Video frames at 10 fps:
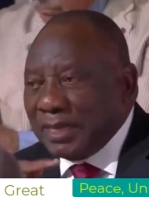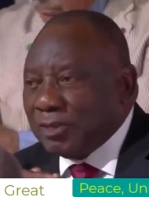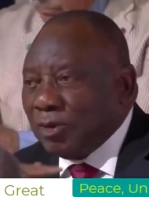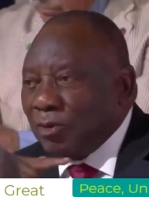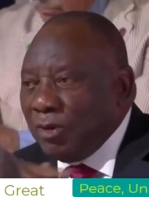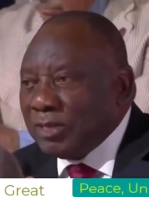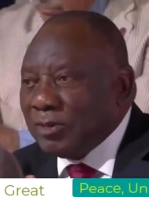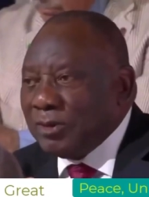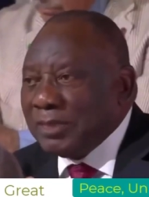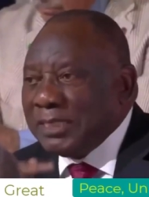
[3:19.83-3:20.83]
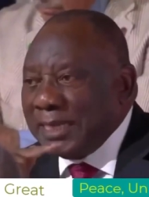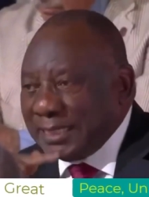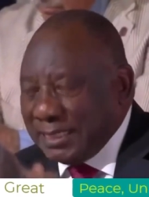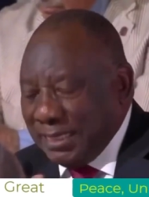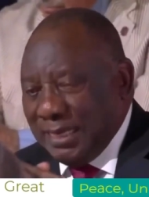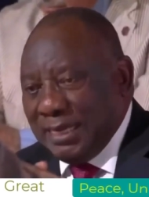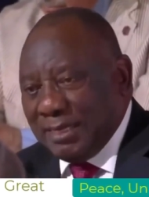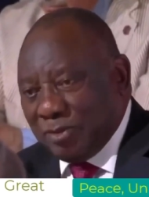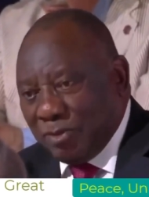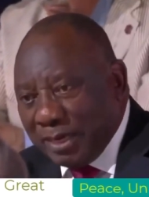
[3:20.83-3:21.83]
Sassou Nguesso yesterday
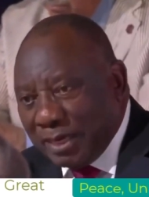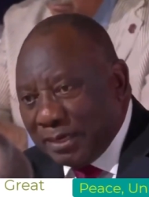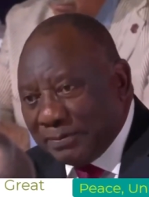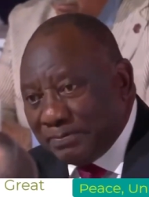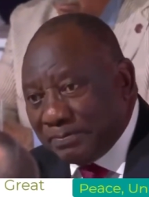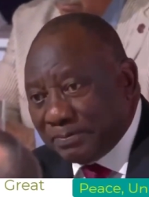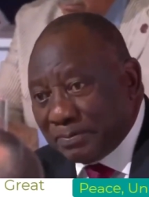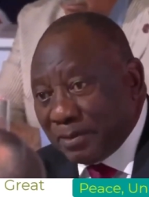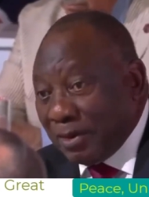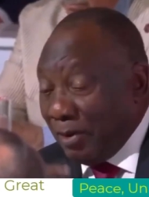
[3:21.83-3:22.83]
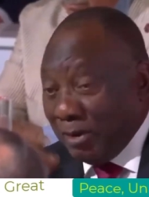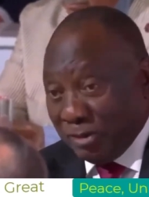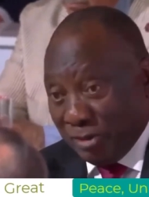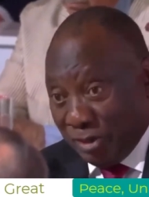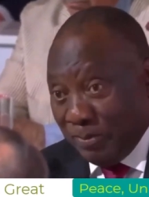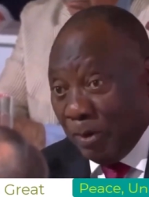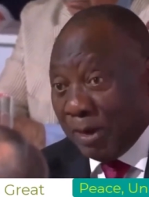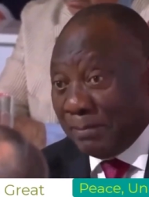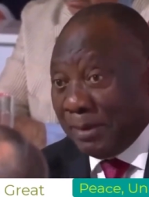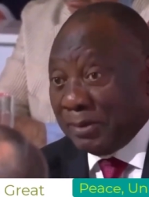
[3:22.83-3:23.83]
as well also
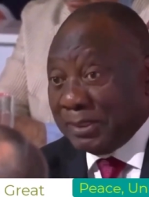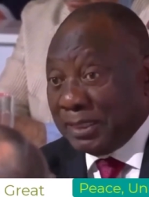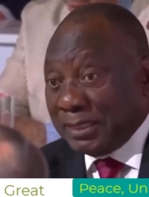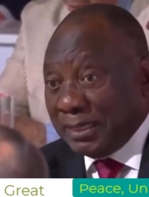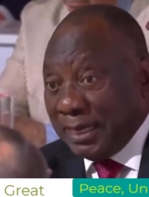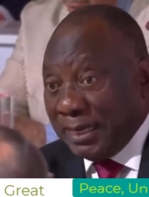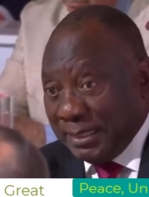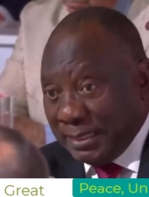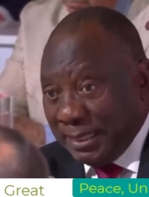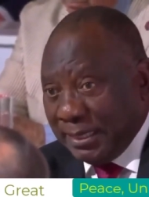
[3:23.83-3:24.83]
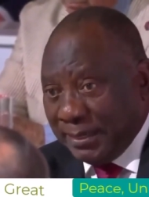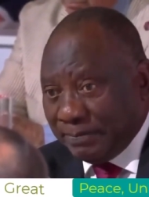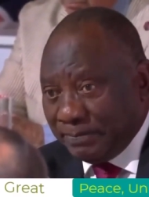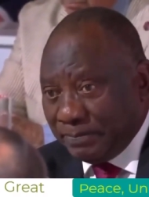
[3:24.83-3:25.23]
spoke about it at the dinner.